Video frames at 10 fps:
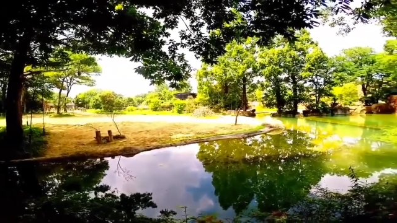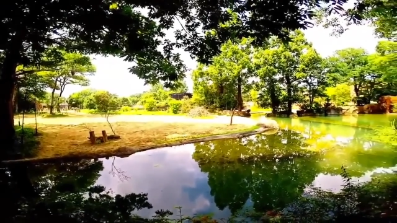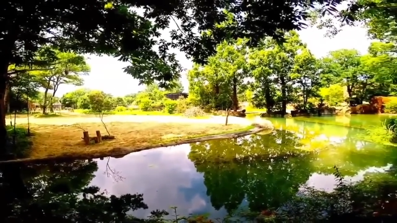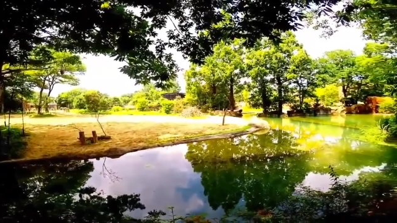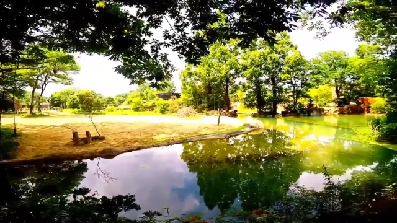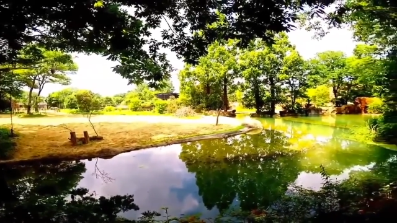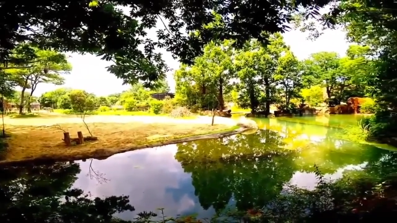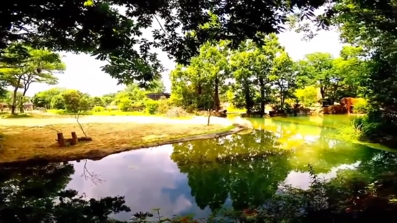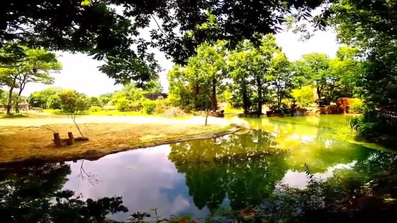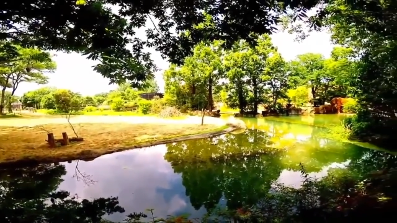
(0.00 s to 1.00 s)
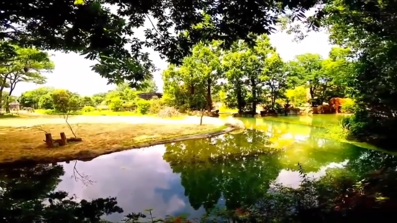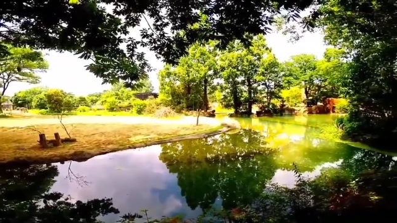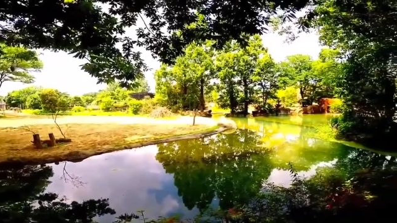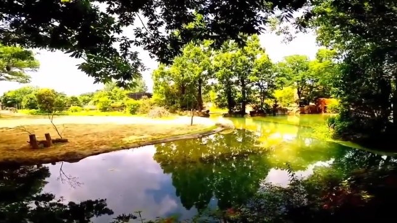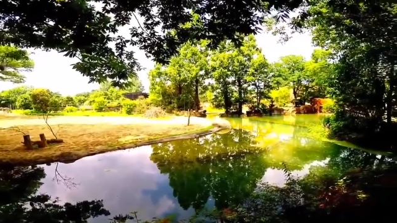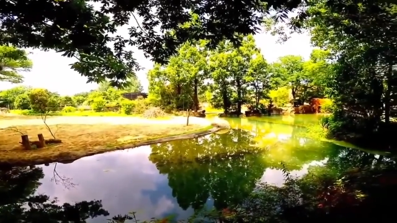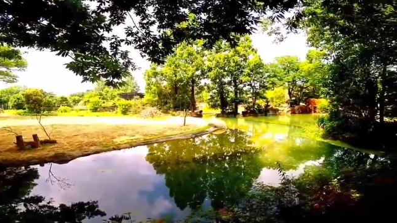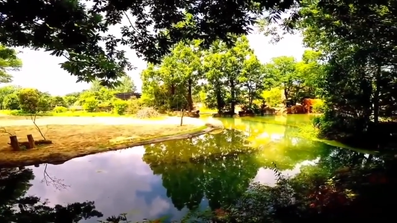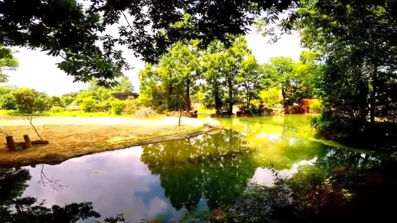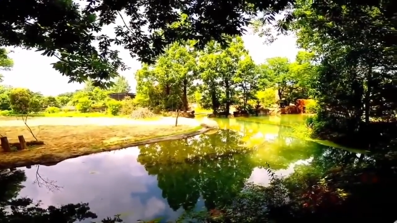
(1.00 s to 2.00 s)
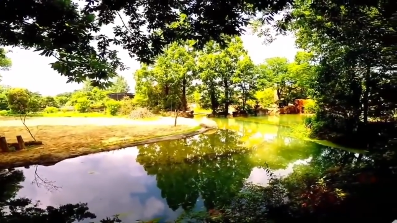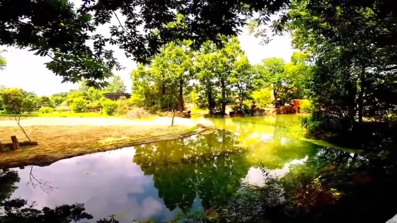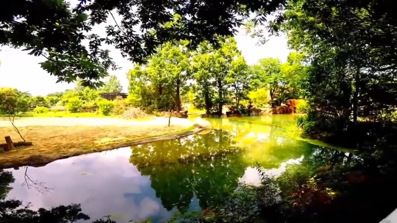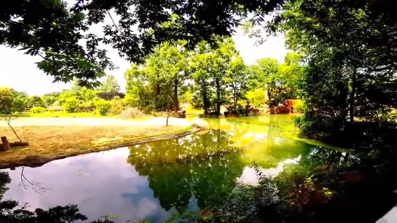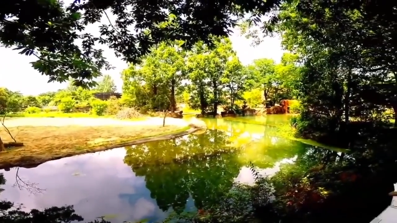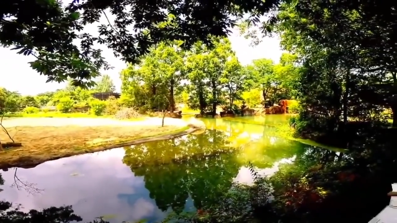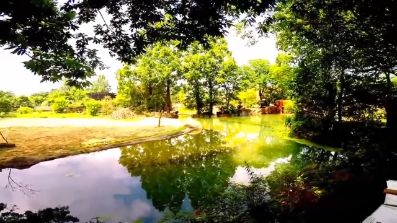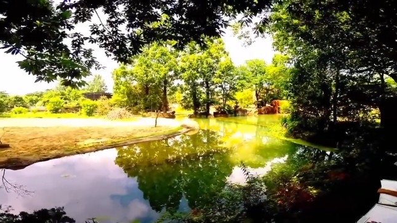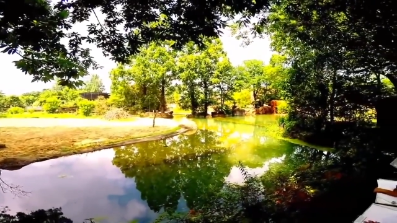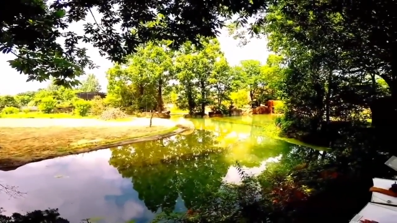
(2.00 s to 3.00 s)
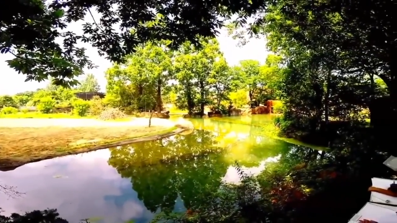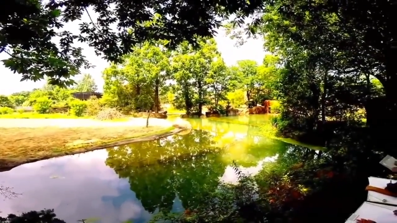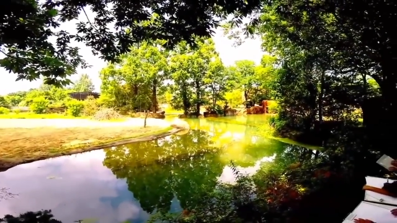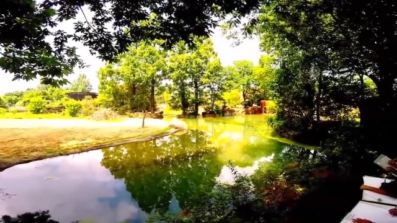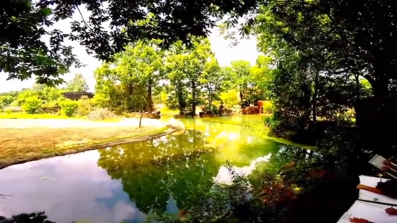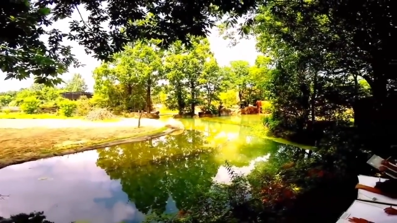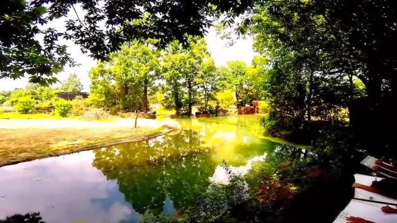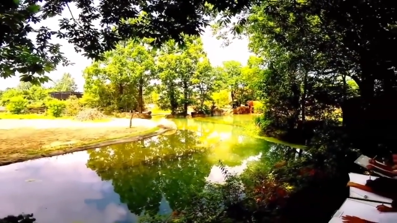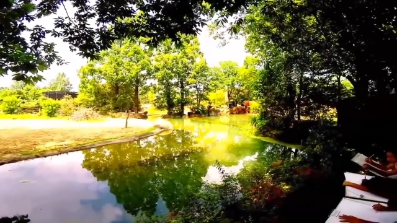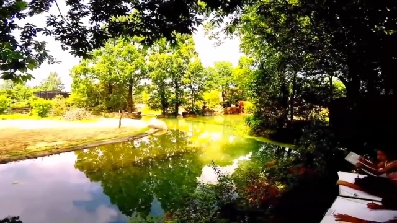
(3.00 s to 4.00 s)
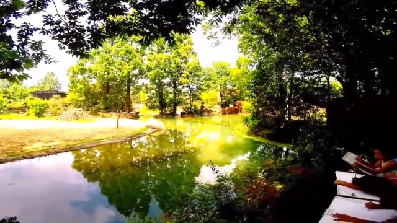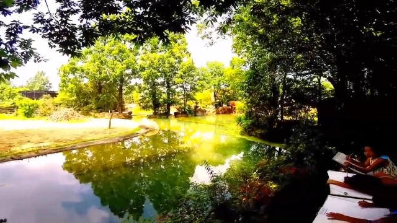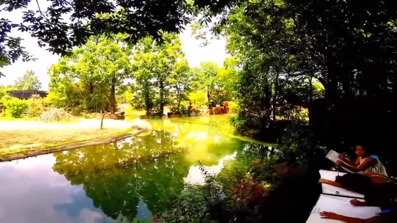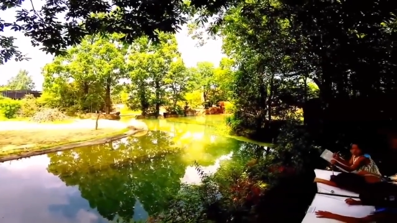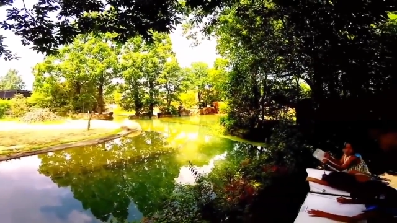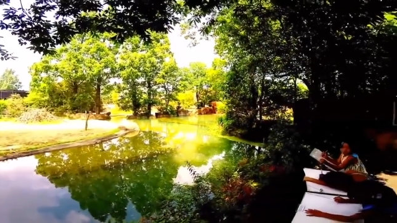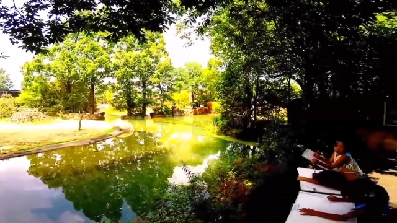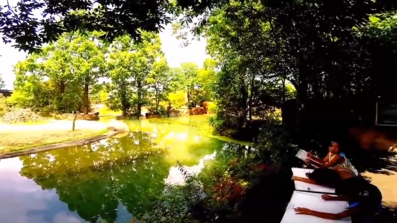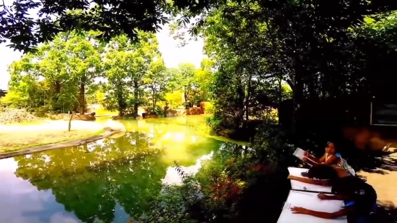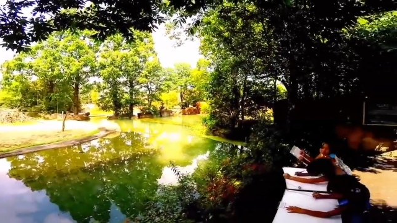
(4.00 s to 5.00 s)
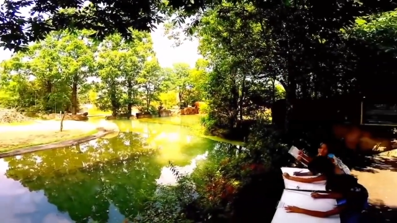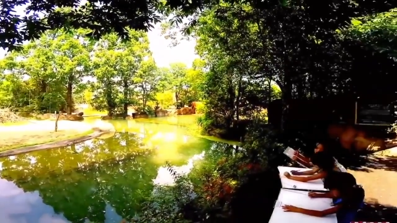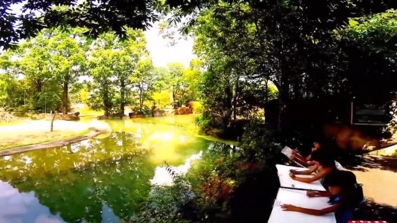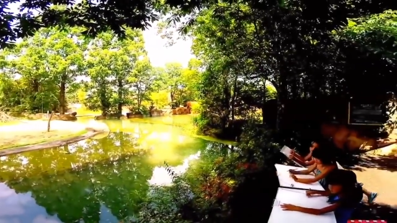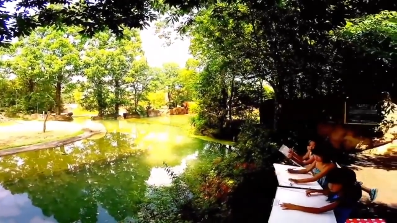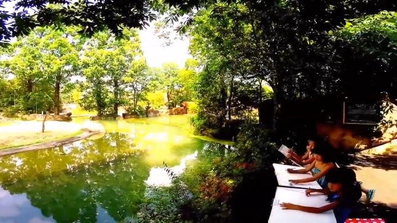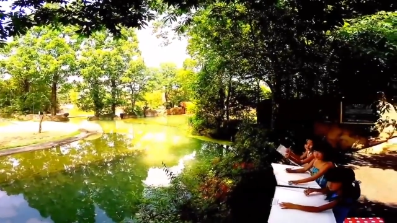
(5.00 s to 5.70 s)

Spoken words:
(no speaker visible)